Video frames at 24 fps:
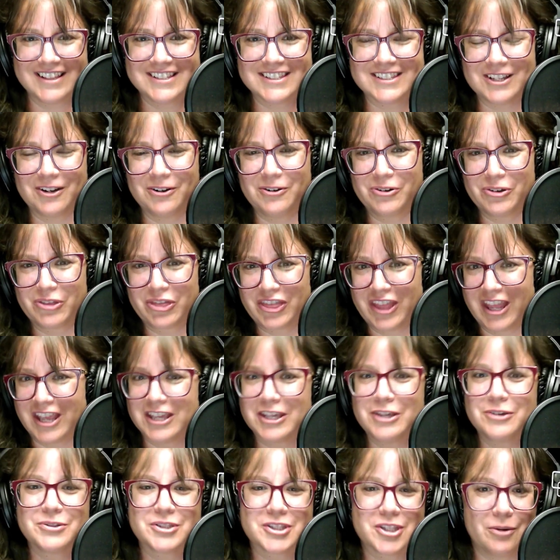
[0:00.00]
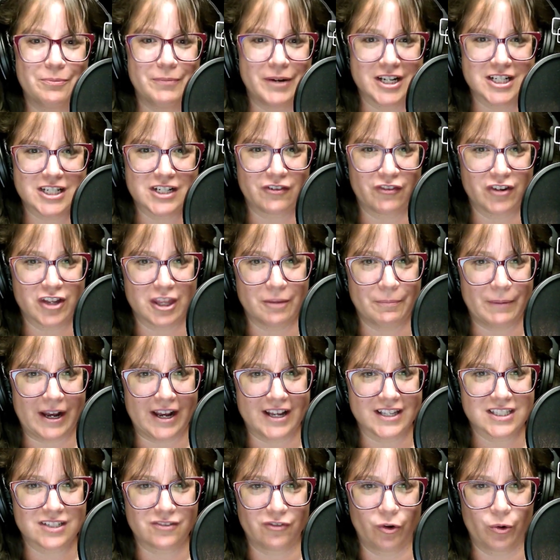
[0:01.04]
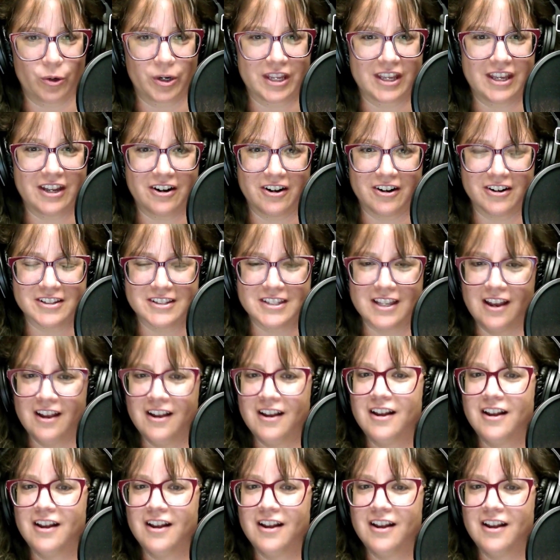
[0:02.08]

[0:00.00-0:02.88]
So thank you so much for the past four years.